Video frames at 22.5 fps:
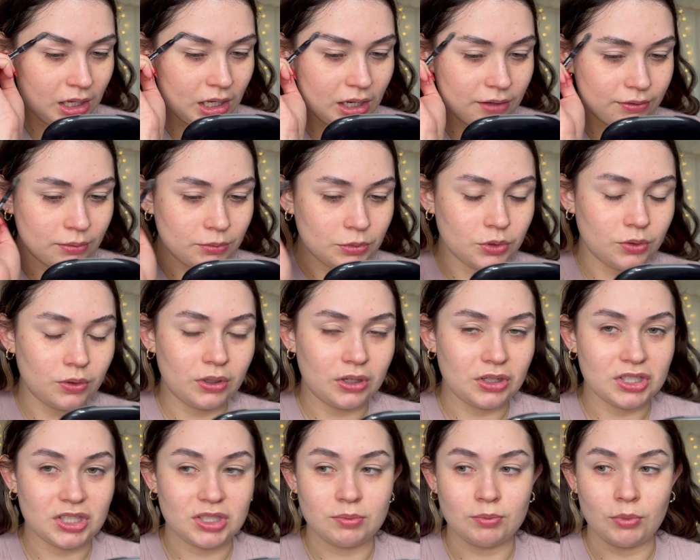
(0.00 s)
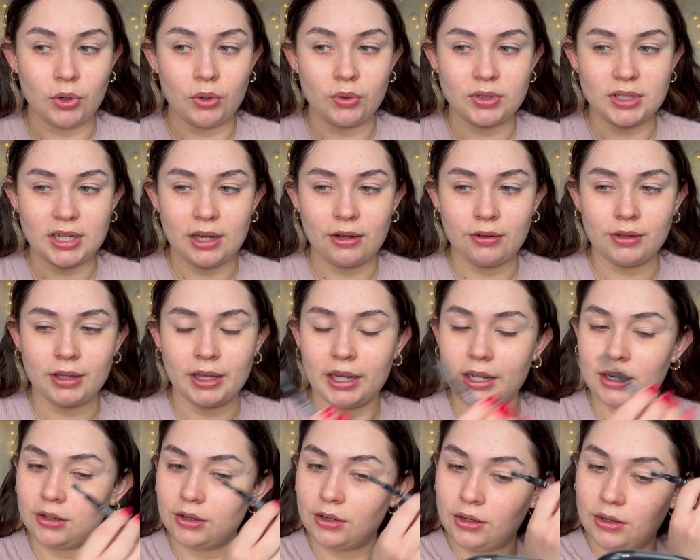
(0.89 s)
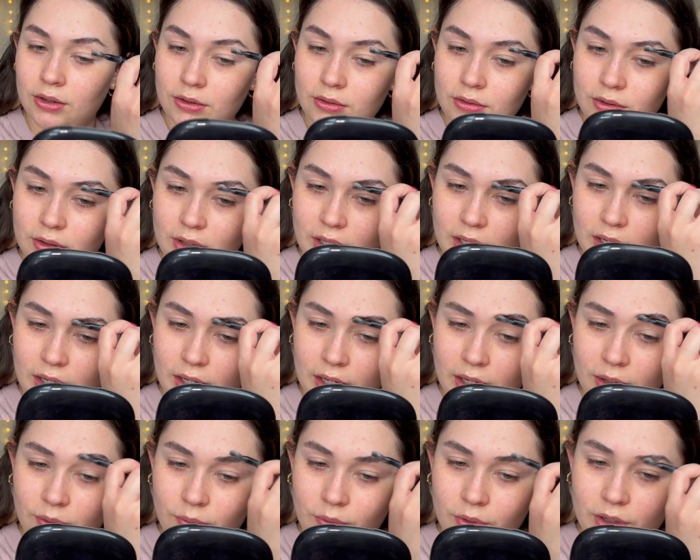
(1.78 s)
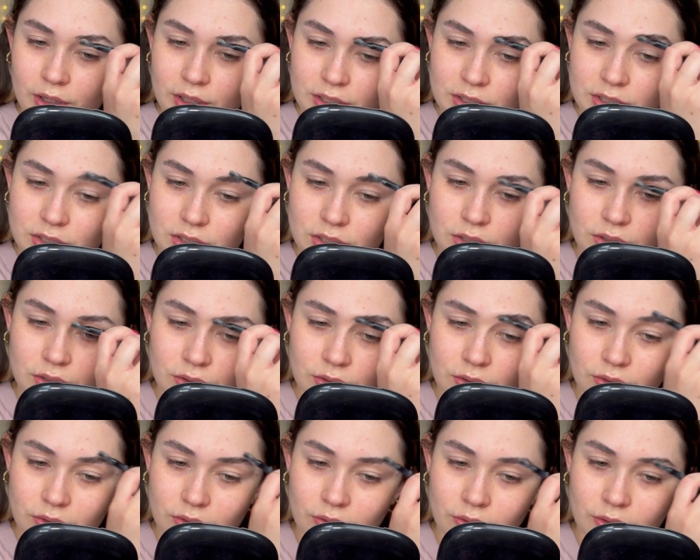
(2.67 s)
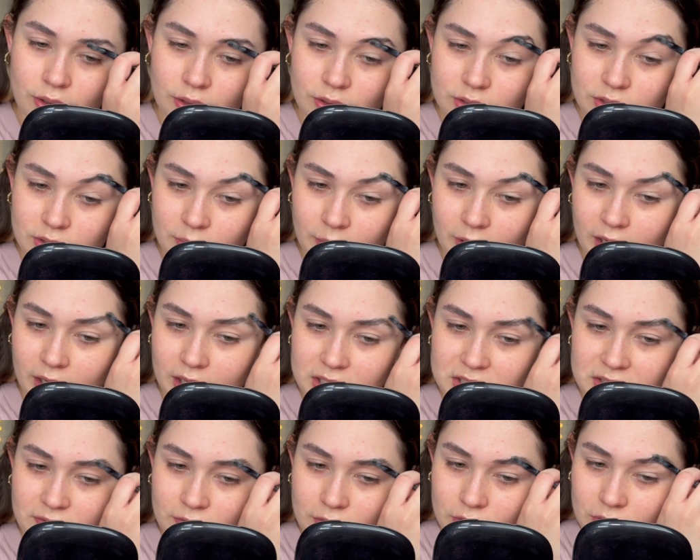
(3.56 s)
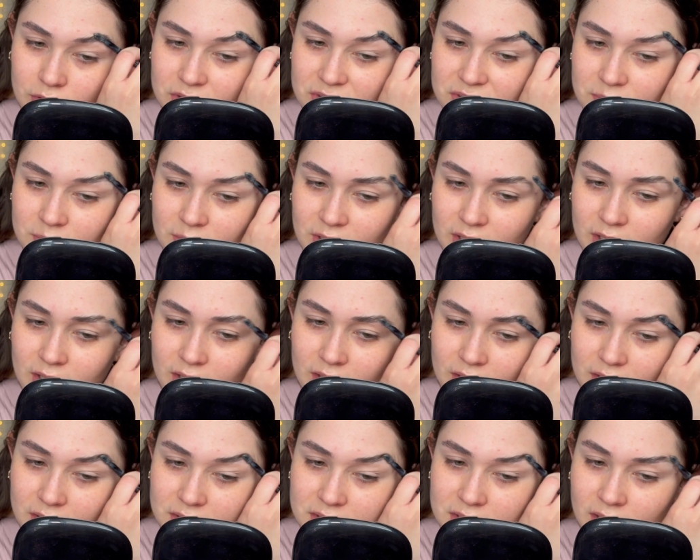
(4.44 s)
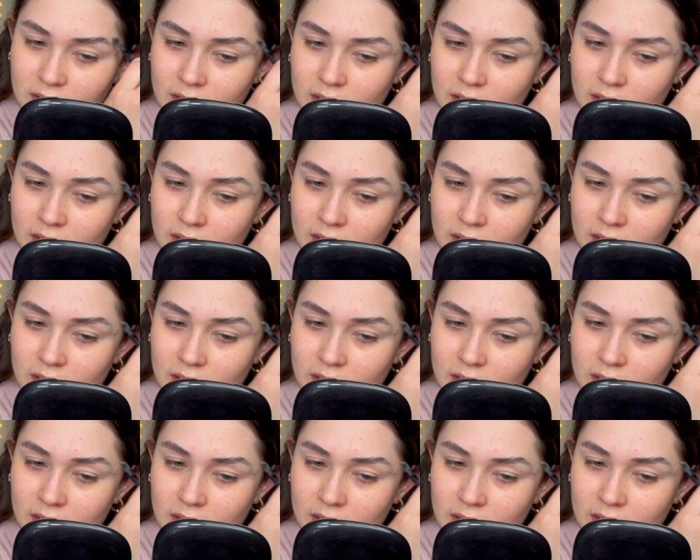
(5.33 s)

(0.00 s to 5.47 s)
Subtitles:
if I'm doing a smoked out liner, then I want to do my eyes first because